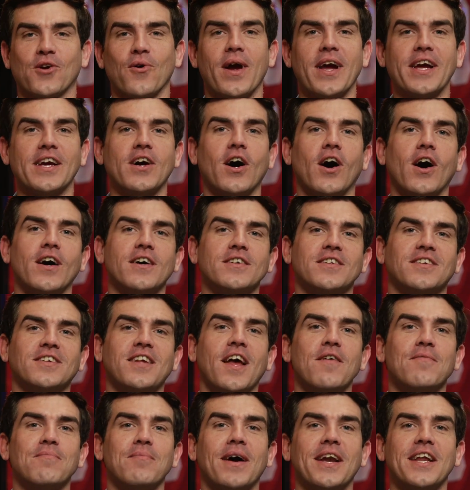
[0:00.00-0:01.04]
great cause.
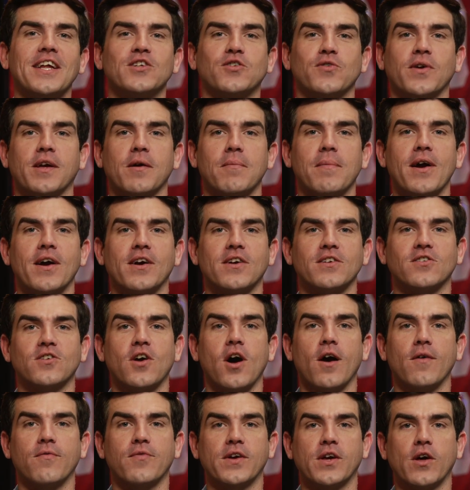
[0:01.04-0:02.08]
Save money, drink America's
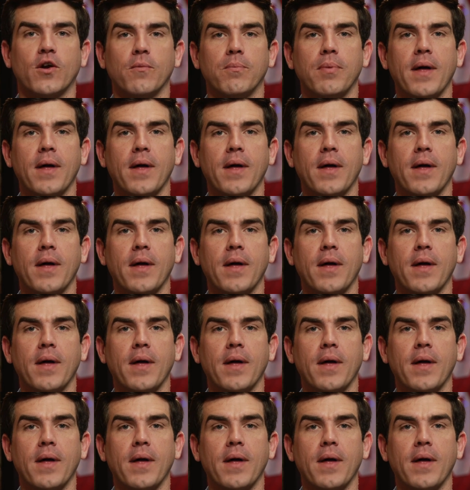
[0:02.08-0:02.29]
coffee. Go to